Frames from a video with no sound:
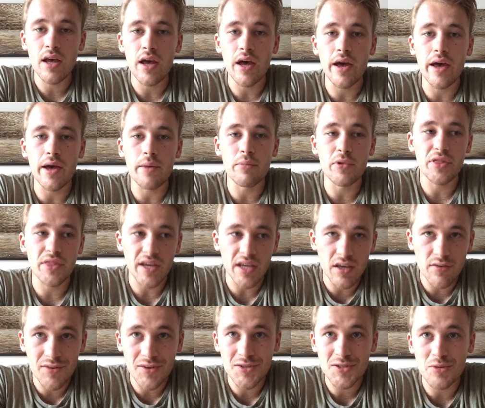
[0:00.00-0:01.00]
But thank
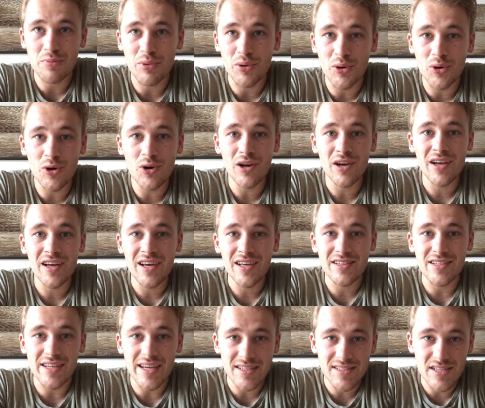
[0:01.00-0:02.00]
you for your support.
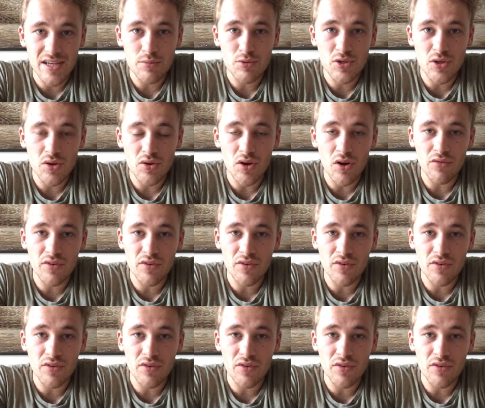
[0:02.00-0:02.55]
The next episode